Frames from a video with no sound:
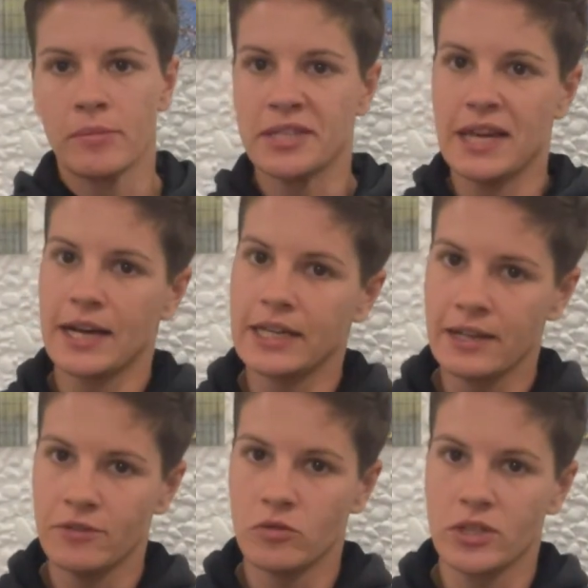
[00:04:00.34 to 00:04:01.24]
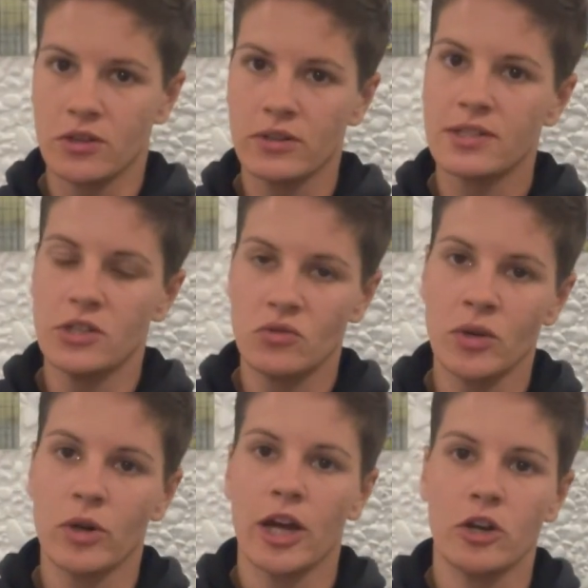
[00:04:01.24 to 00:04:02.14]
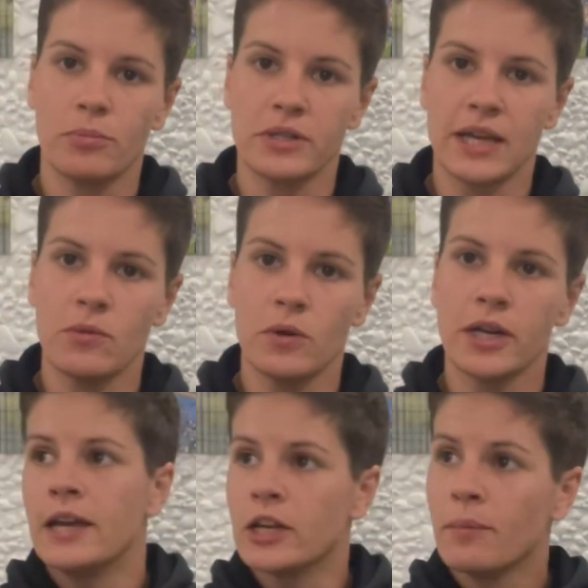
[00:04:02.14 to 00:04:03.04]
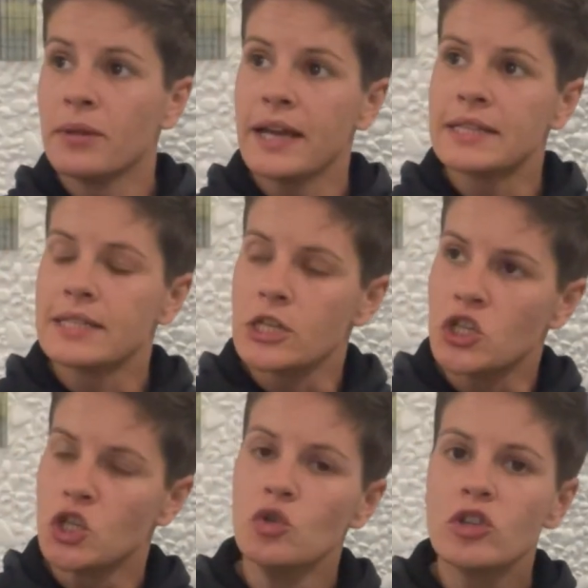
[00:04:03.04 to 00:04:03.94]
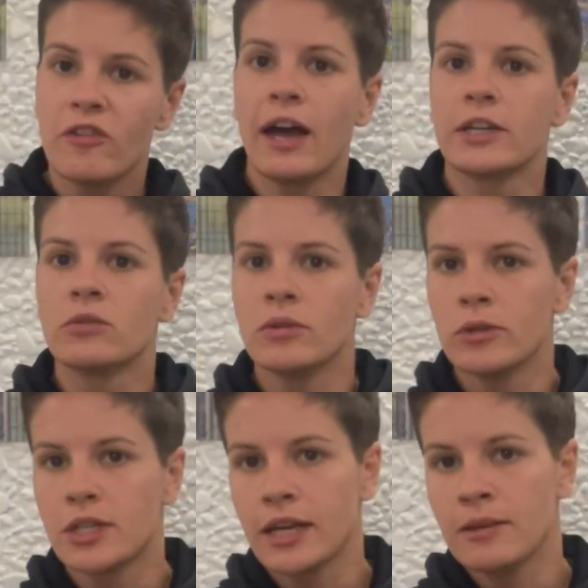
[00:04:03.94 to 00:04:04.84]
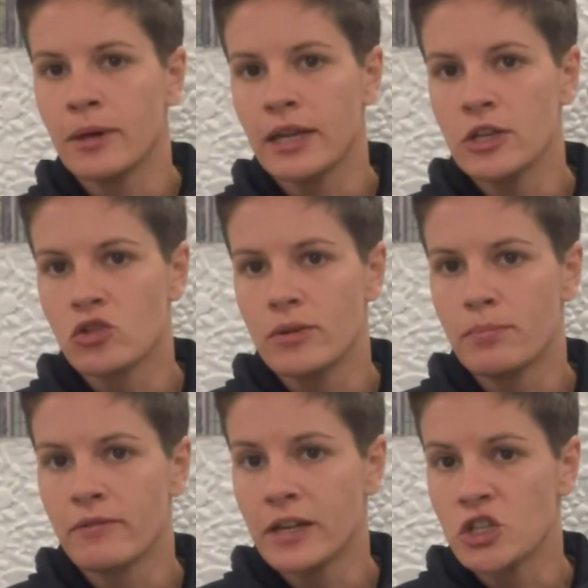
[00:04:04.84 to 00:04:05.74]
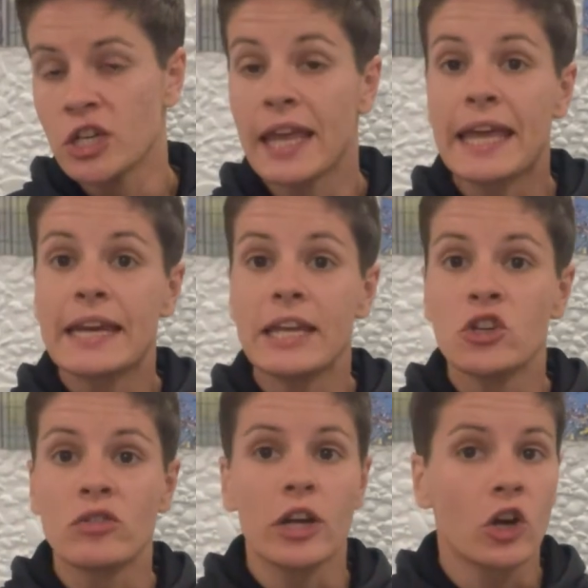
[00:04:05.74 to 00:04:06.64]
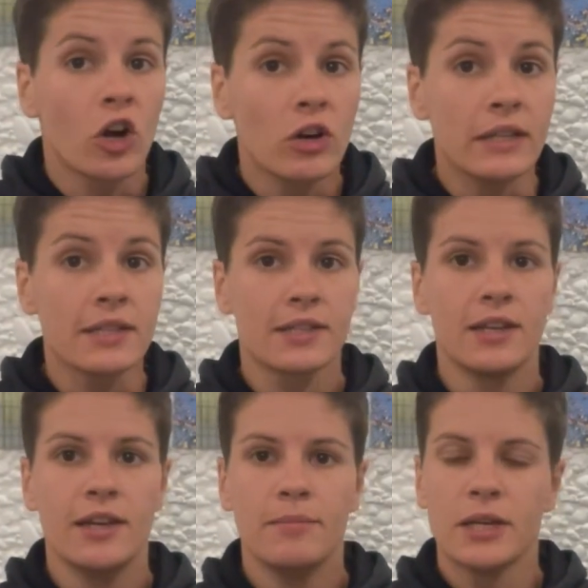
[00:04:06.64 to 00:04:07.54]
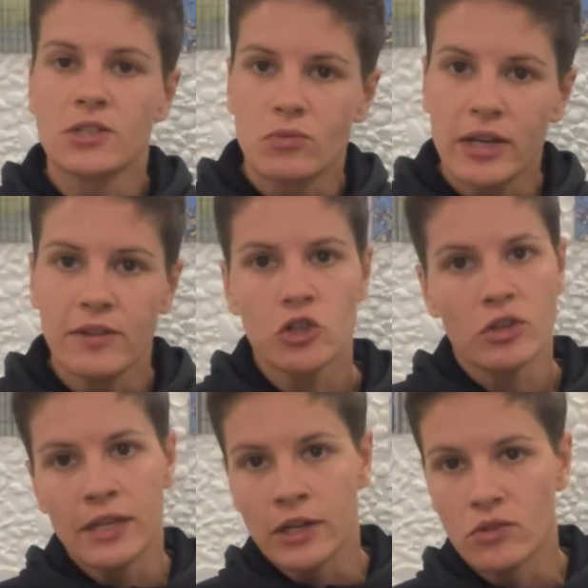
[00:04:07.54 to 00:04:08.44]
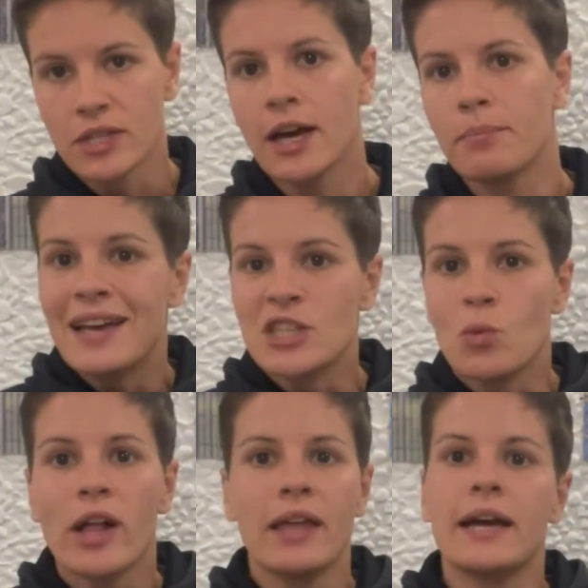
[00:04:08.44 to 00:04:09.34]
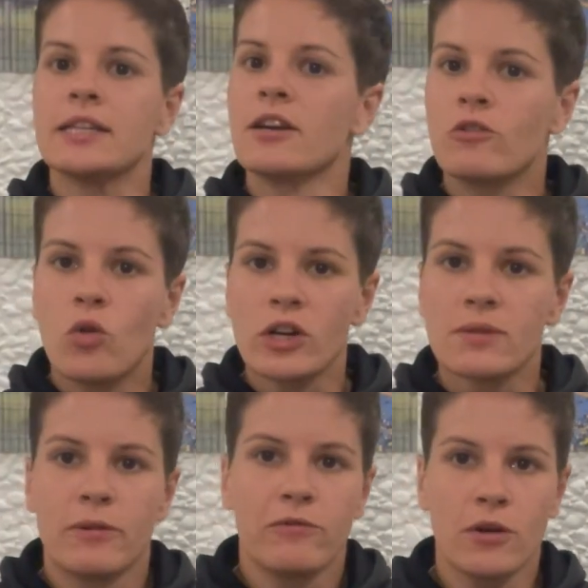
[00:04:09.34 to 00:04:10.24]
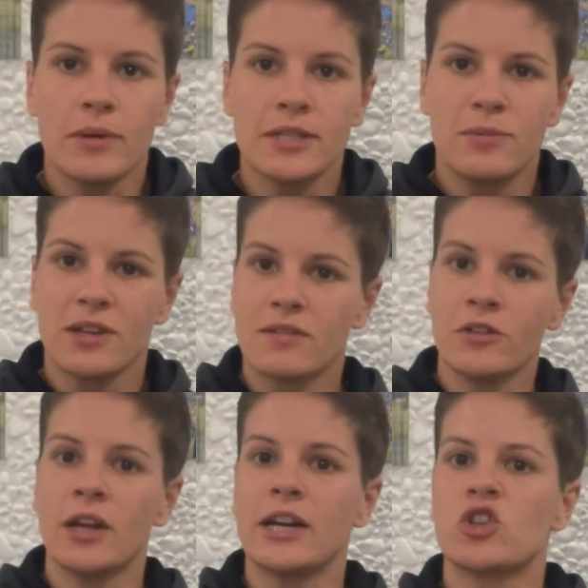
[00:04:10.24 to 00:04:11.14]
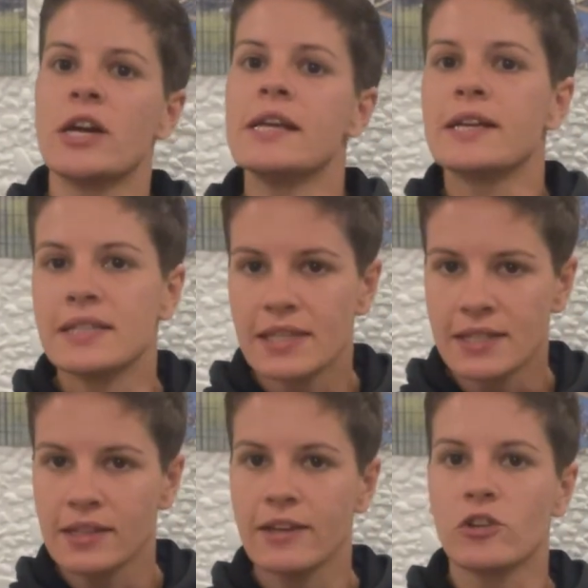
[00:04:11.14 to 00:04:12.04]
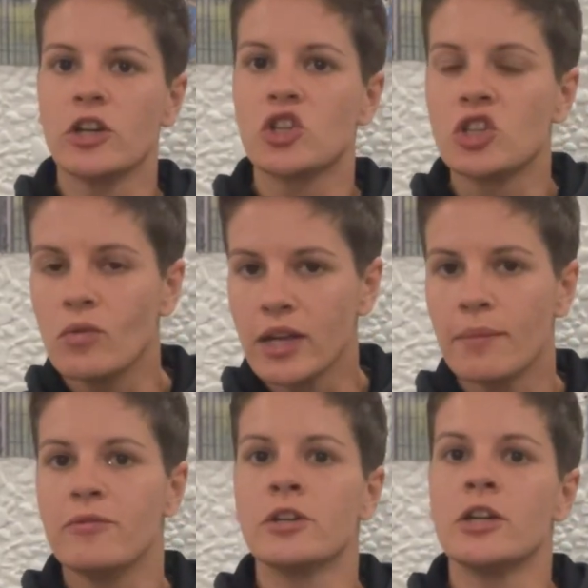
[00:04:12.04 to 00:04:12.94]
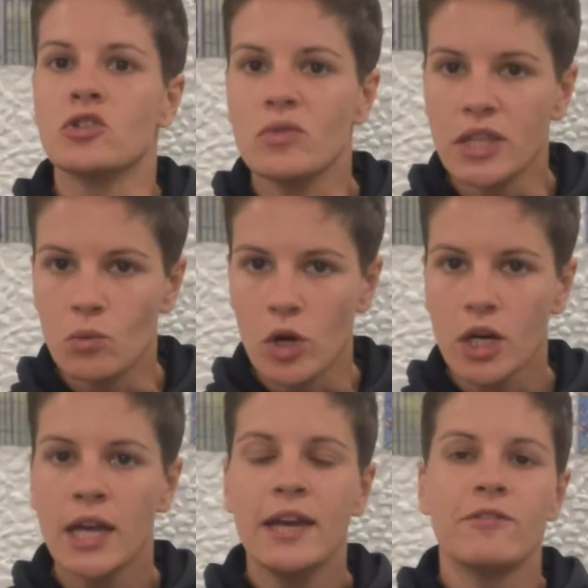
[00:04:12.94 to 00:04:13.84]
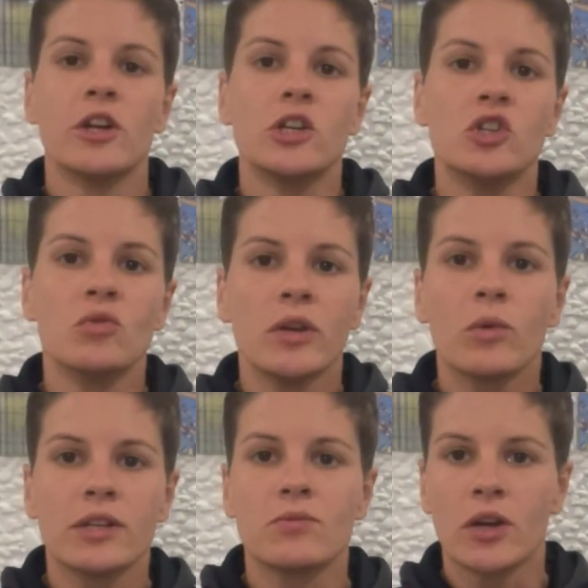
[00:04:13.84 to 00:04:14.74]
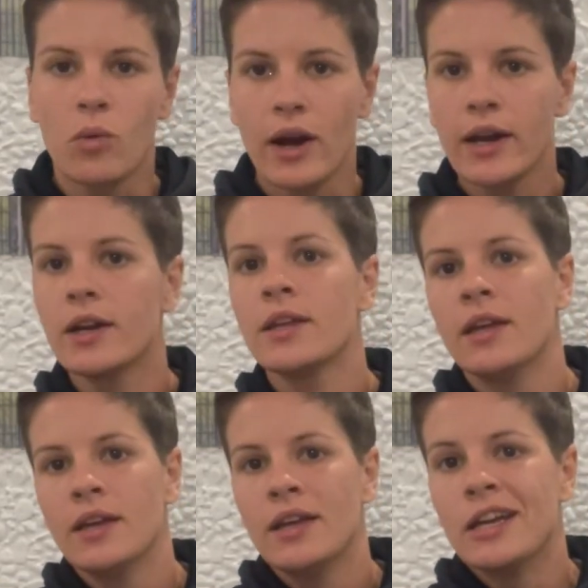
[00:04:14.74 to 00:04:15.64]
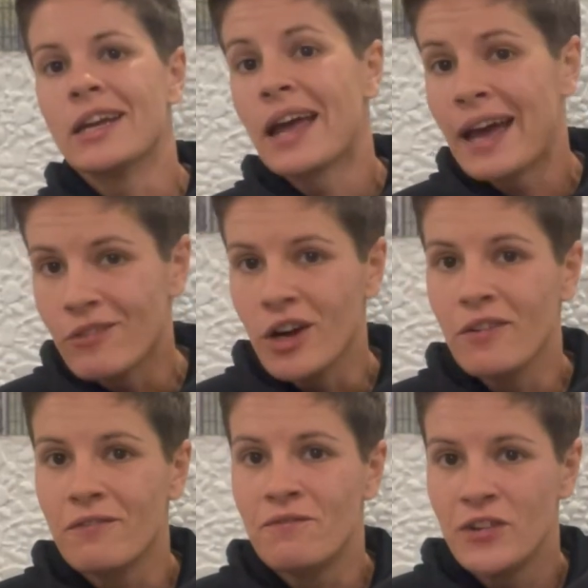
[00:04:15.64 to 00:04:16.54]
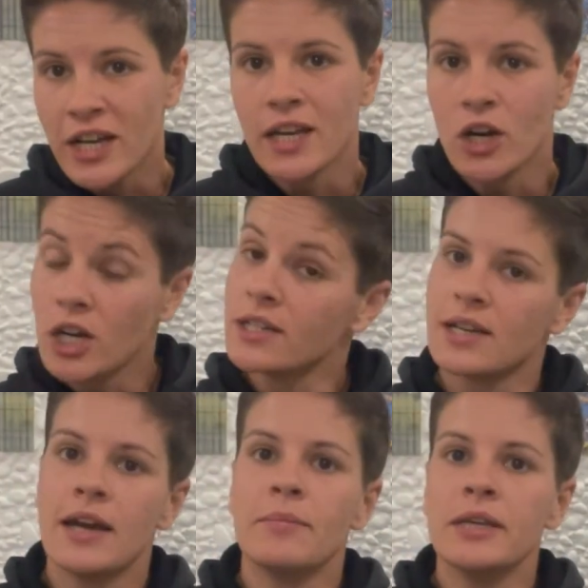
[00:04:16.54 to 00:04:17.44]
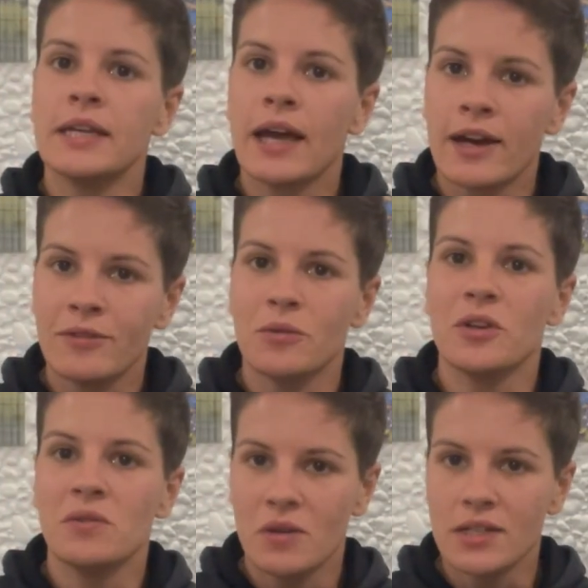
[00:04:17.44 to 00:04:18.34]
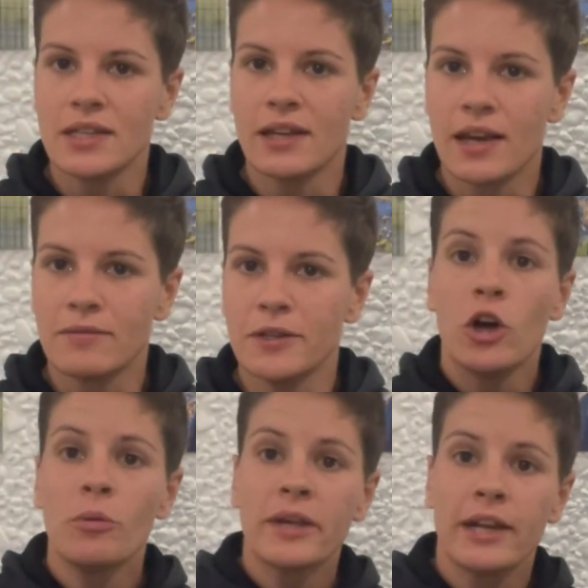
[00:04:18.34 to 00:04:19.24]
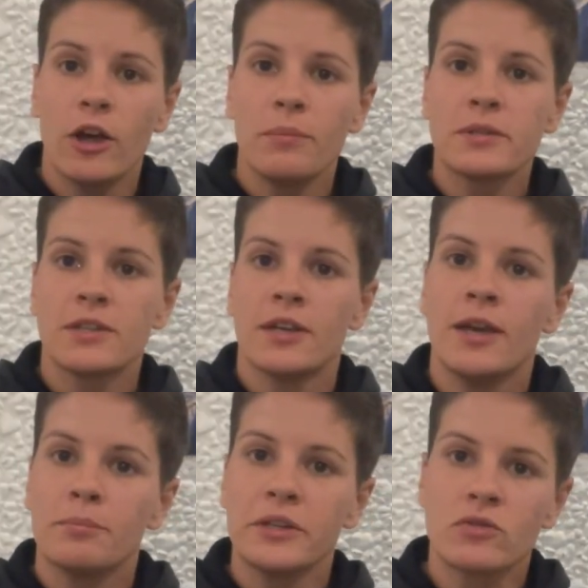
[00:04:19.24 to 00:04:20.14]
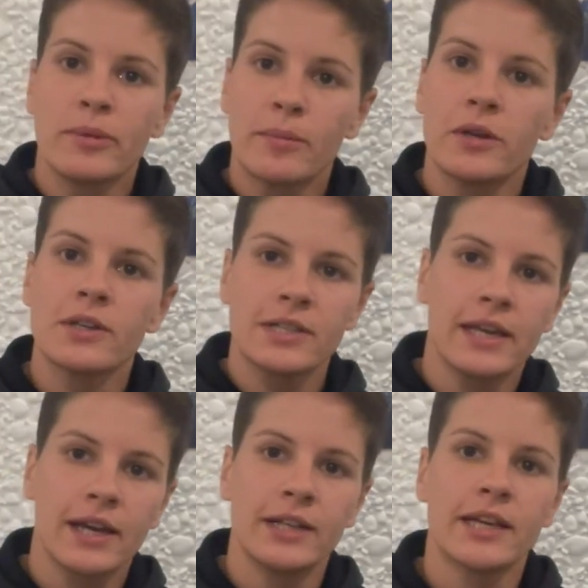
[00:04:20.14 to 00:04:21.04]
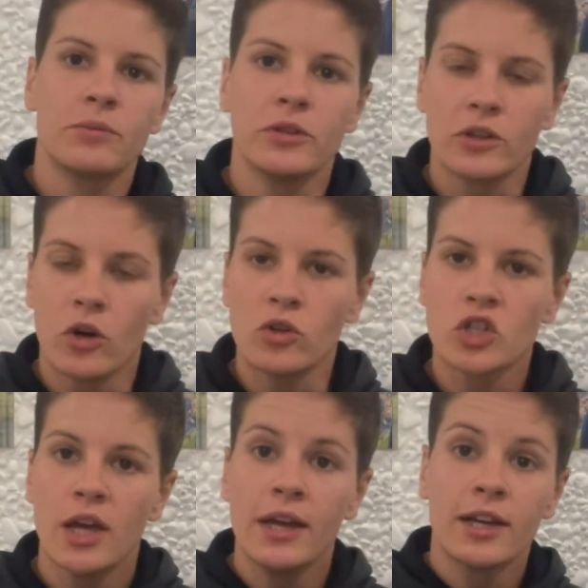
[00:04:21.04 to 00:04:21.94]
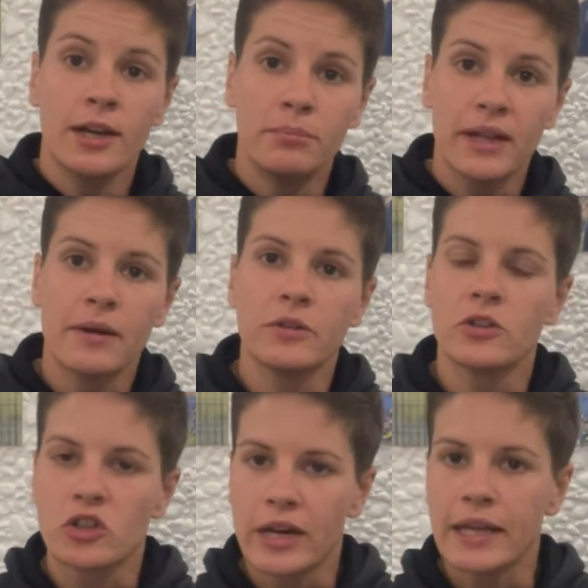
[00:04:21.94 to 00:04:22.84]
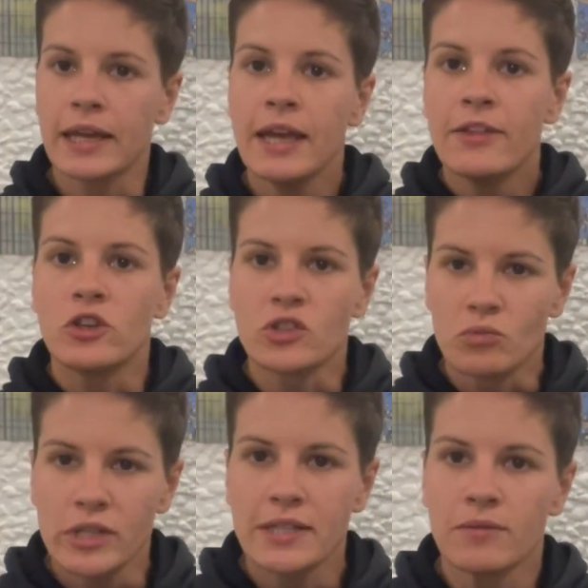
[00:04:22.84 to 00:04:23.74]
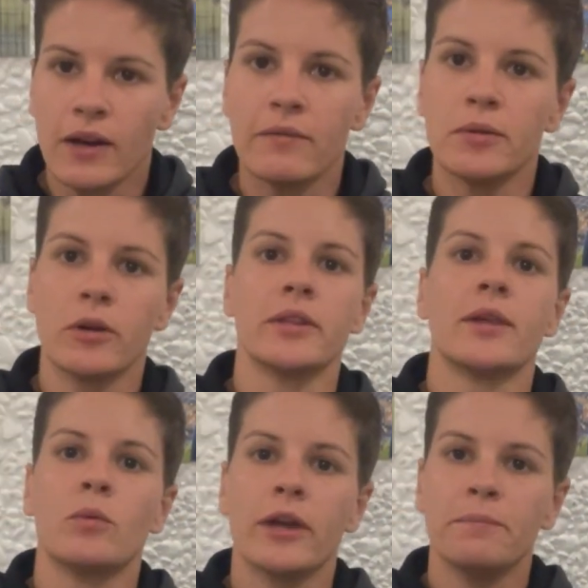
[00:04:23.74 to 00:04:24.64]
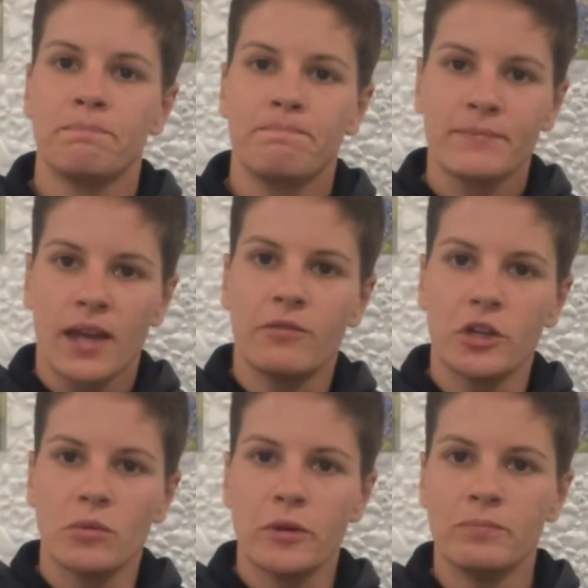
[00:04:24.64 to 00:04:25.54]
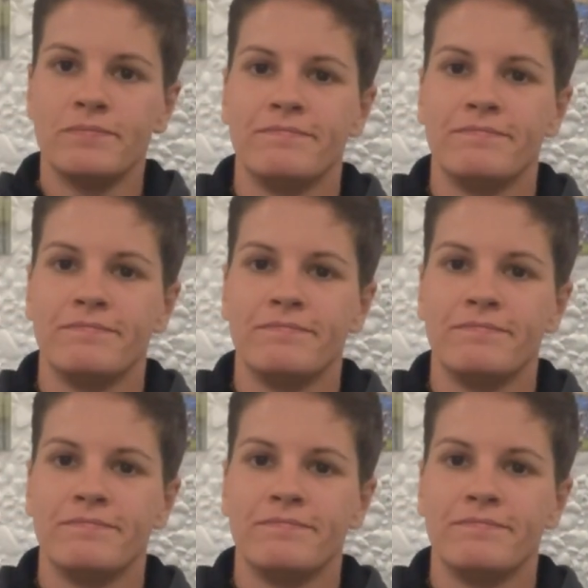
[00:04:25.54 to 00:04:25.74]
is not going to give you the results that doing 100% would, and compliance is a huge factor when we're talking about injury prevention and injury occurrence, because the rate of injury then goes up, as well as, of course, performance. Because if you're not training consistently, if you're not showing up, if you're not doing the work, if you're not doing what is required, you're gonna have a fucking hard time getting out of it what you want to get out of it. I hope that helps. Please remember, stay in contact with your coach, comply with your training. There's a reason why we wrote it that way. Have a good one.